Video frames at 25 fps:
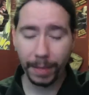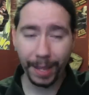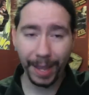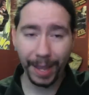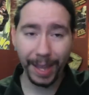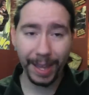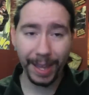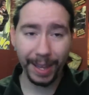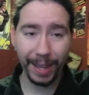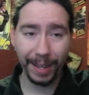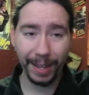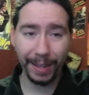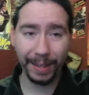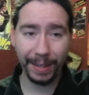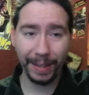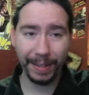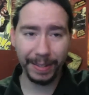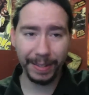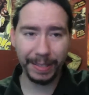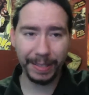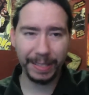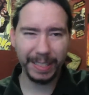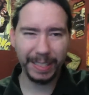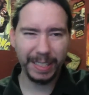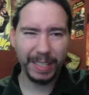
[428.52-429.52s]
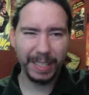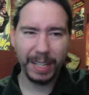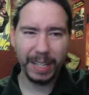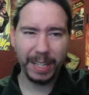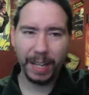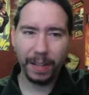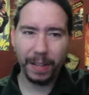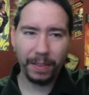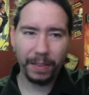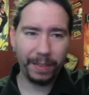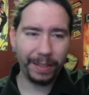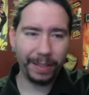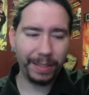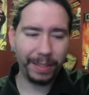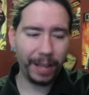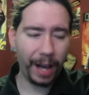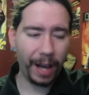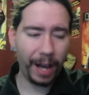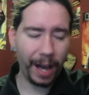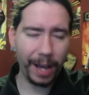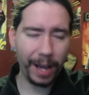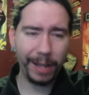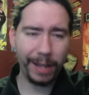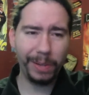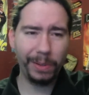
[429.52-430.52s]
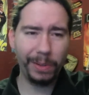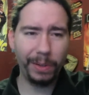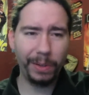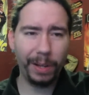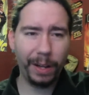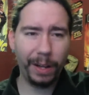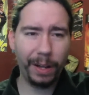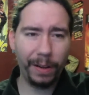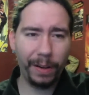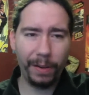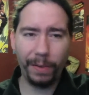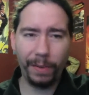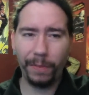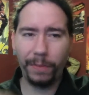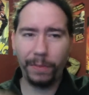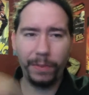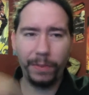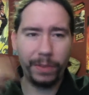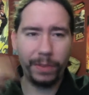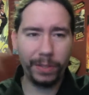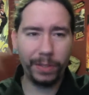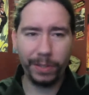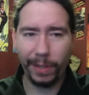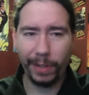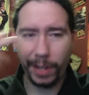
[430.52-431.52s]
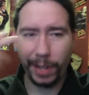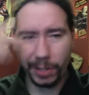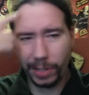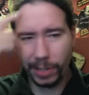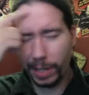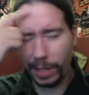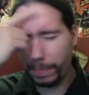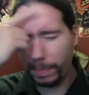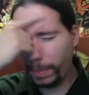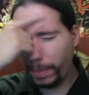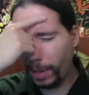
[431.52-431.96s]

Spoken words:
And the title of the /.